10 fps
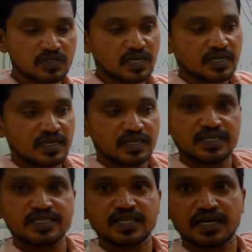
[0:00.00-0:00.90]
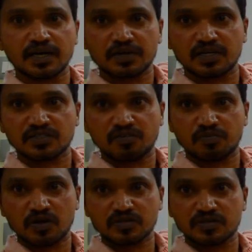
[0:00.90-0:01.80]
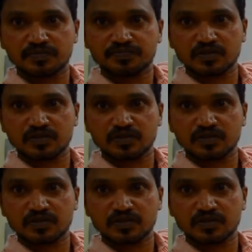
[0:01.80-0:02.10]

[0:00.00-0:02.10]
knows that this is the anatomical snuff box.